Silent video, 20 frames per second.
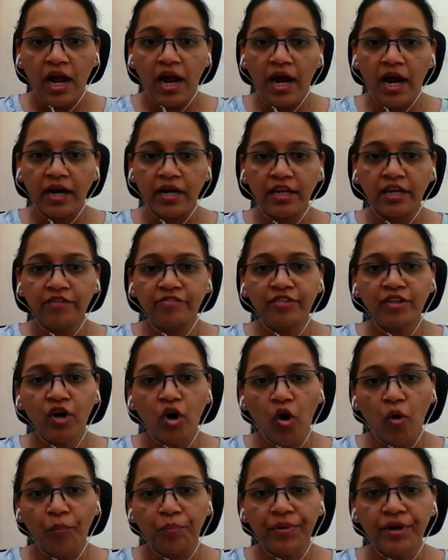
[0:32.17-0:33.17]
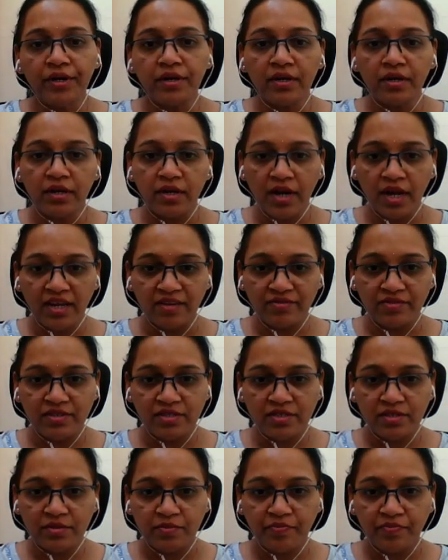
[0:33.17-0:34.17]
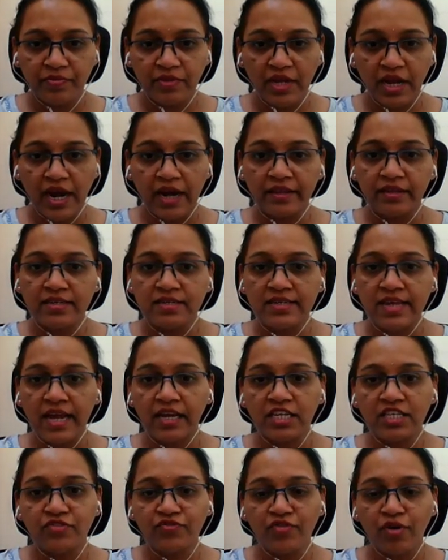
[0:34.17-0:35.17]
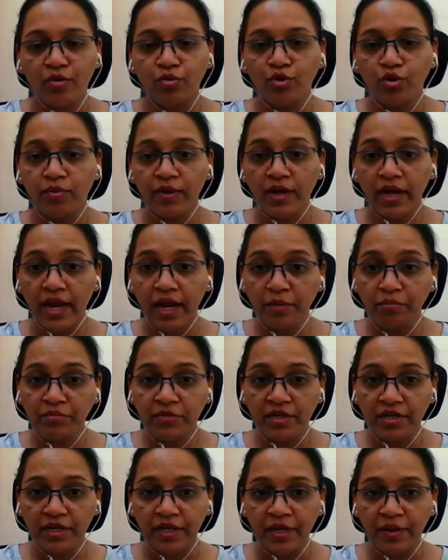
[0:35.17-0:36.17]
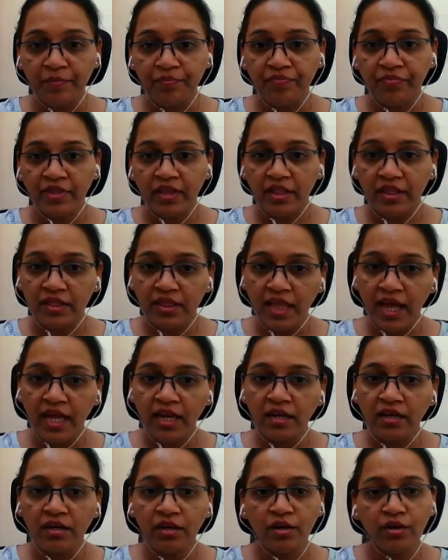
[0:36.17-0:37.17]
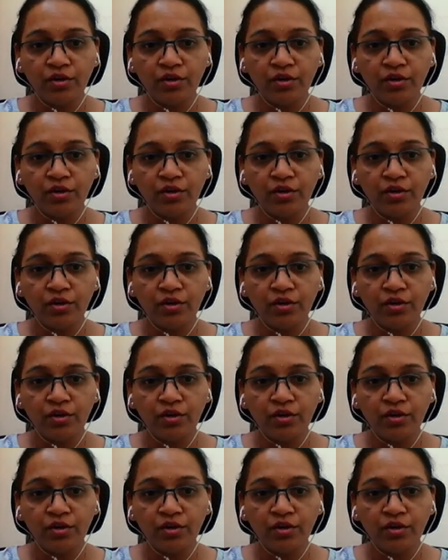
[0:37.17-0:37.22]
And if the operator arrives and the stack is found to be empty, then